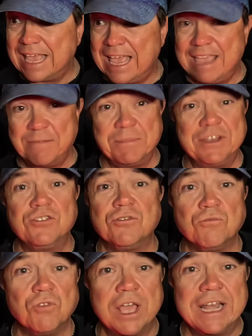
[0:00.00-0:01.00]
I have been
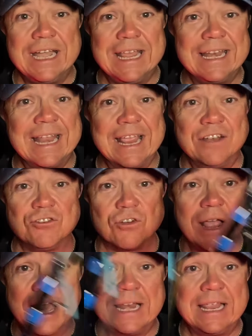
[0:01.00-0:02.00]
running it and
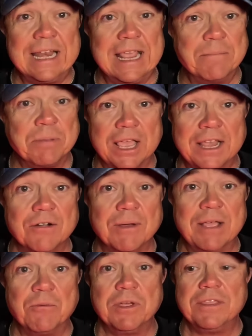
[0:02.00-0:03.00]
trying it and playing
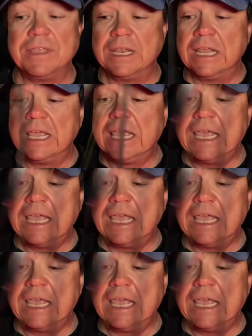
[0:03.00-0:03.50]
around with it,